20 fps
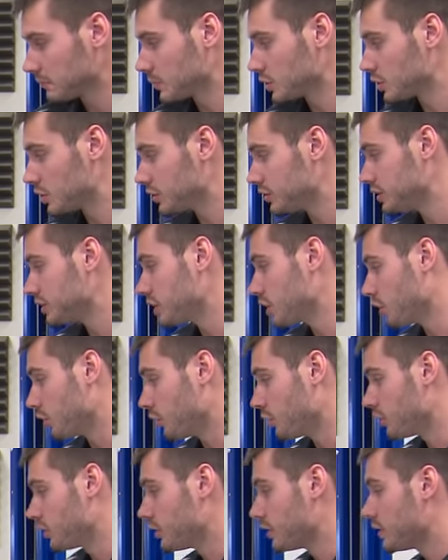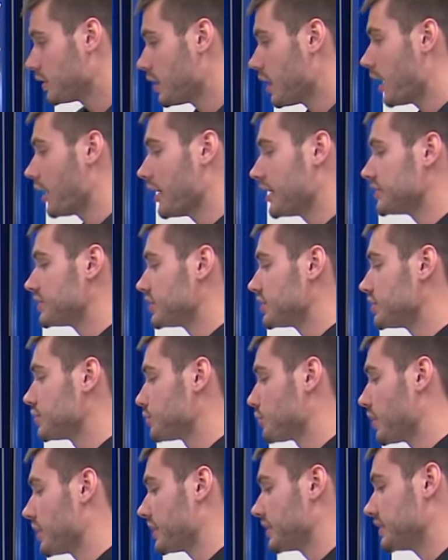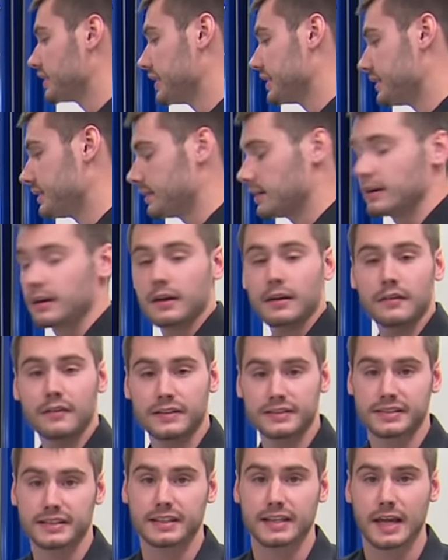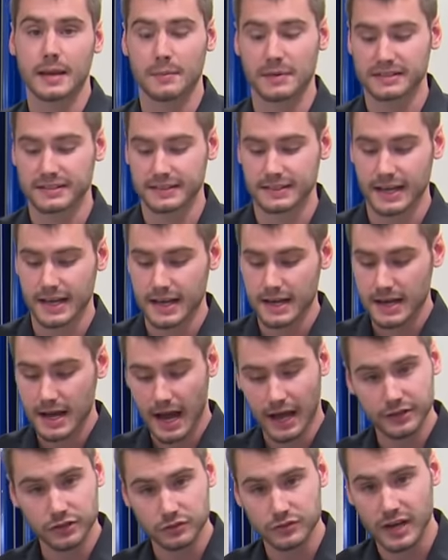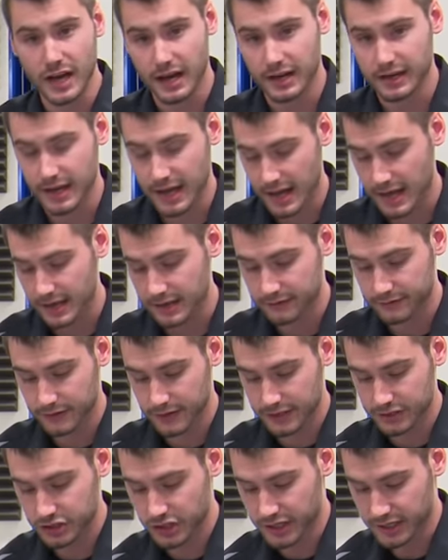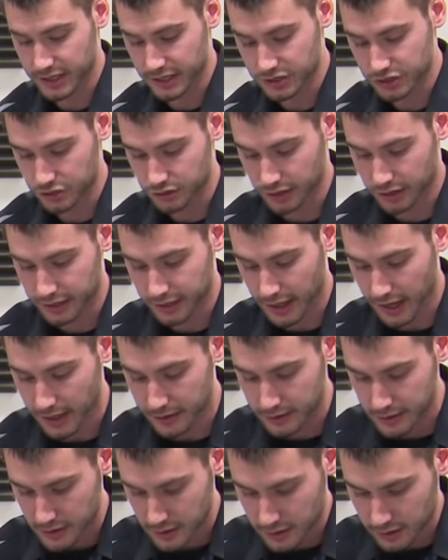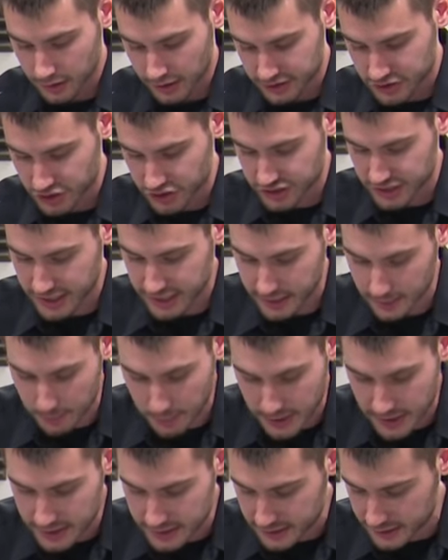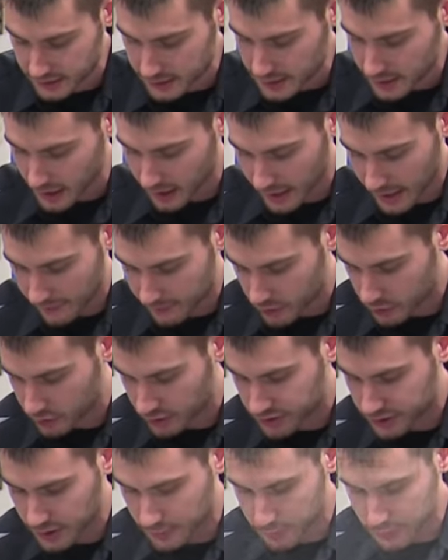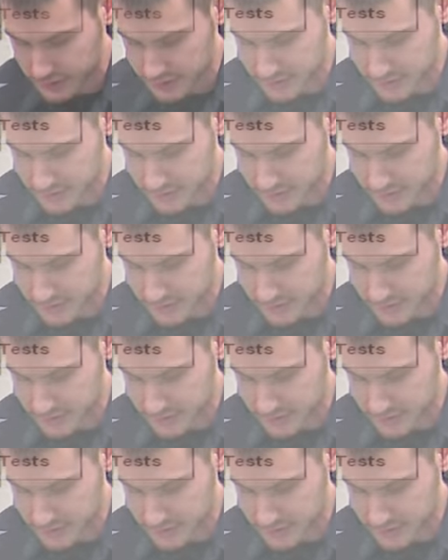Good to know. Our engine is running lean. This thing came in today. I do not have a check engine light on. Let's just take a peek. I have it hooked up with the